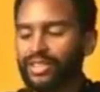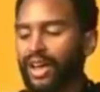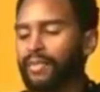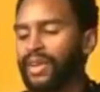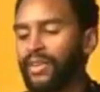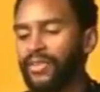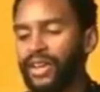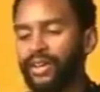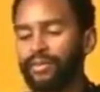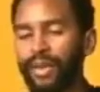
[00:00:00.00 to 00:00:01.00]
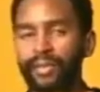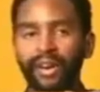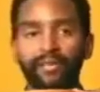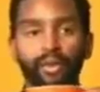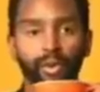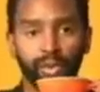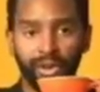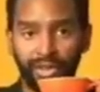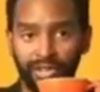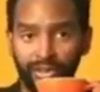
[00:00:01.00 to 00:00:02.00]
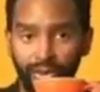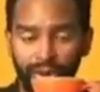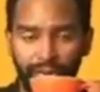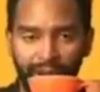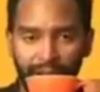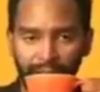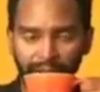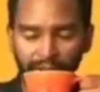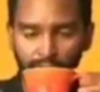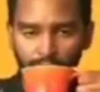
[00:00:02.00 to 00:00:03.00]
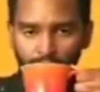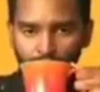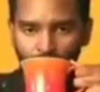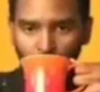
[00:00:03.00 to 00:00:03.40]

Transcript: I mean, I think people have more important things to worry about, but